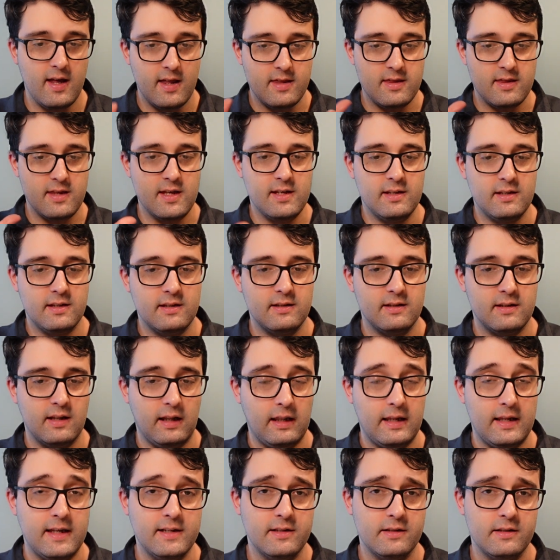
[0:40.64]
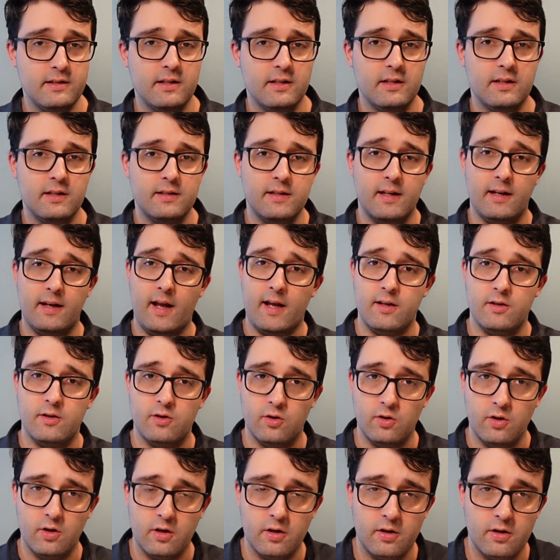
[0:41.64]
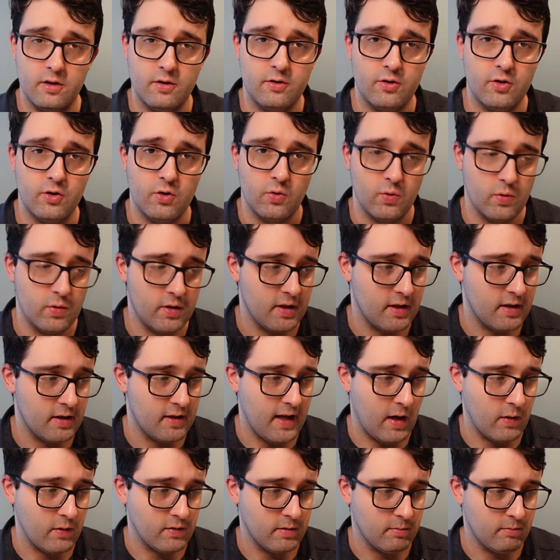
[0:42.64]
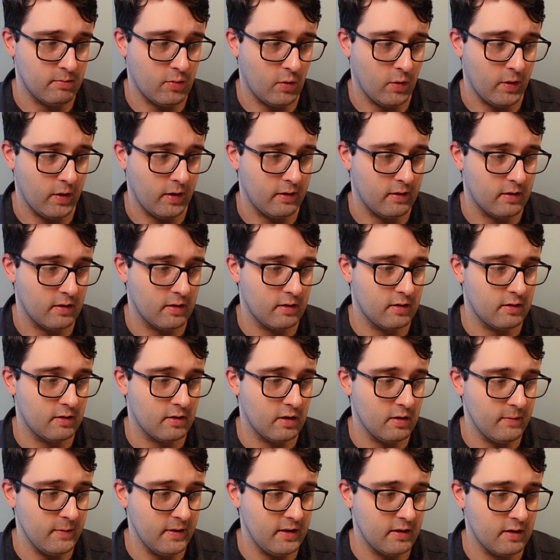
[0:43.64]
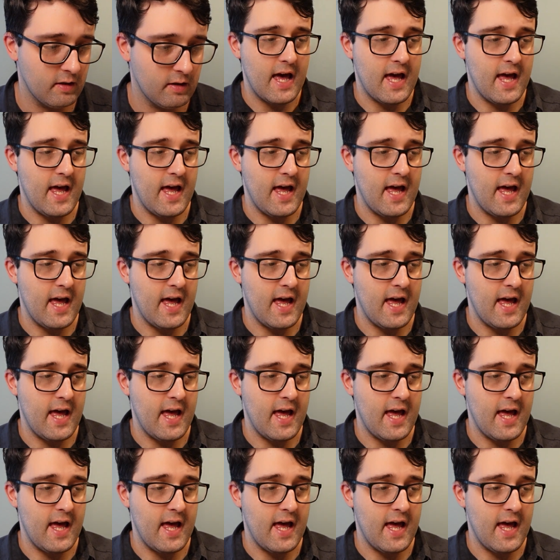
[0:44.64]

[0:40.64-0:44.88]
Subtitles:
this is the list that I took to the 1,000 point tournament,